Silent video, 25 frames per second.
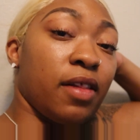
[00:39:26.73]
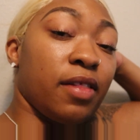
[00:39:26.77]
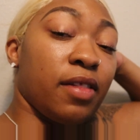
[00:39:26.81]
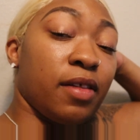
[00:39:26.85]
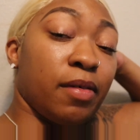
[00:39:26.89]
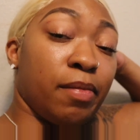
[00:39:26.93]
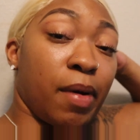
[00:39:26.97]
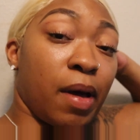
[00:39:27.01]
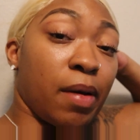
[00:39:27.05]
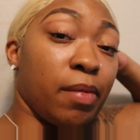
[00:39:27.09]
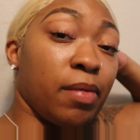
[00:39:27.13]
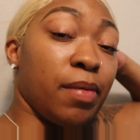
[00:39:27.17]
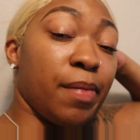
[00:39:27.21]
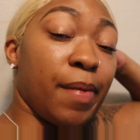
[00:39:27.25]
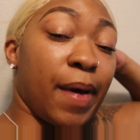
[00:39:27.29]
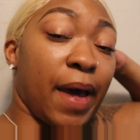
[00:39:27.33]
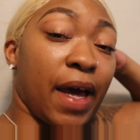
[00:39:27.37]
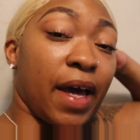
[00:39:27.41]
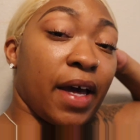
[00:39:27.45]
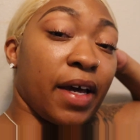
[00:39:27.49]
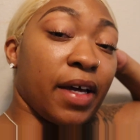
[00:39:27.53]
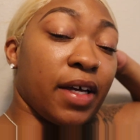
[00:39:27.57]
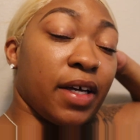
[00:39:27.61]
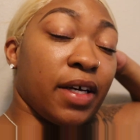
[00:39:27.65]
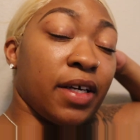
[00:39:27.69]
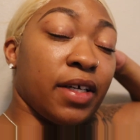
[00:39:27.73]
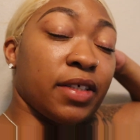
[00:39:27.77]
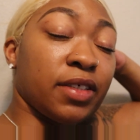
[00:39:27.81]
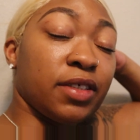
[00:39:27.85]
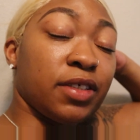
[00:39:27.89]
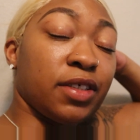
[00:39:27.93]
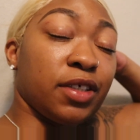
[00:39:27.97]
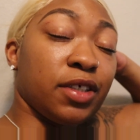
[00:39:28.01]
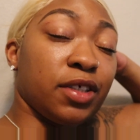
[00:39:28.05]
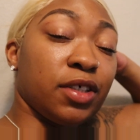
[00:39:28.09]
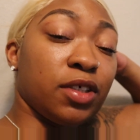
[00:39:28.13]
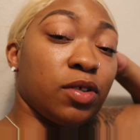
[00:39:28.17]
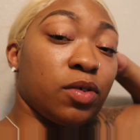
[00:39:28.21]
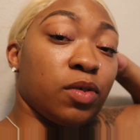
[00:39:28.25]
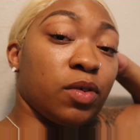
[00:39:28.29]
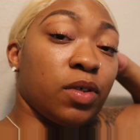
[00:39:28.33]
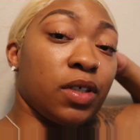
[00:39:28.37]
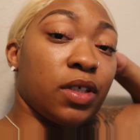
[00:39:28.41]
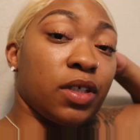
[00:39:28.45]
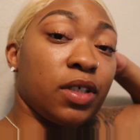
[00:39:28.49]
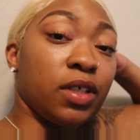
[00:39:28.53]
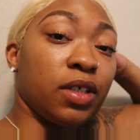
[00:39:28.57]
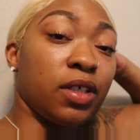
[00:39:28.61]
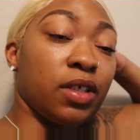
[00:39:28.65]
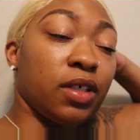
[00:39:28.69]
The baby bag is
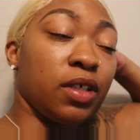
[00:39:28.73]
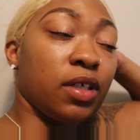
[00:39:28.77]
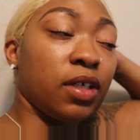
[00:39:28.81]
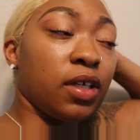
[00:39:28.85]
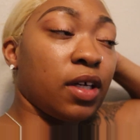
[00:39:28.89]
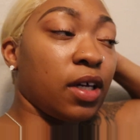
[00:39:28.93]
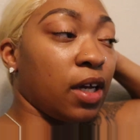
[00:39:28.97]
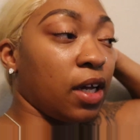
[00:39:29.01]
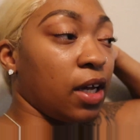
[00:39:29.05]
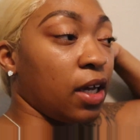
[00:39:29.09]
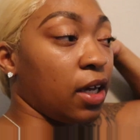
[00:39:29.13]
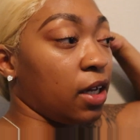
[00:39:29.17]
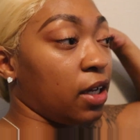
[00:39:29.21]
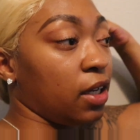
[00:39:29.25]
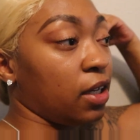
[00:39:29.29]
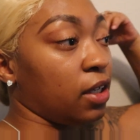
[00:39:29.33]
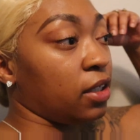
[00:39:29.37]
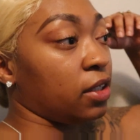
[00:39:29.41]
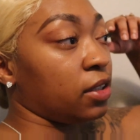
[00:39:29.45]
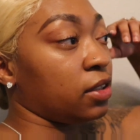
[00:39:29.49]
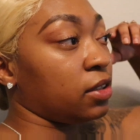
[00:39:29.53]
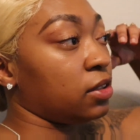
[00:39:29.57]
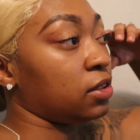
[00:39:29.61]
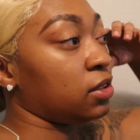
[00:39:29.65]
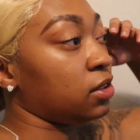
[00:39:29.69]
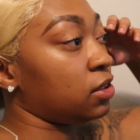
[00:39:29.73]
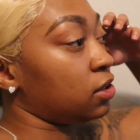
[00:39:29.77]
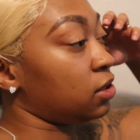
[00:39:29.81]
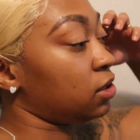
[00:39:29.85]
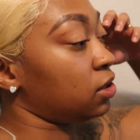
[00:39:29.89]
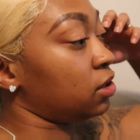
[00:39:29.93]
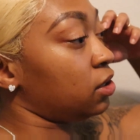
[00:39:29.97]
secured and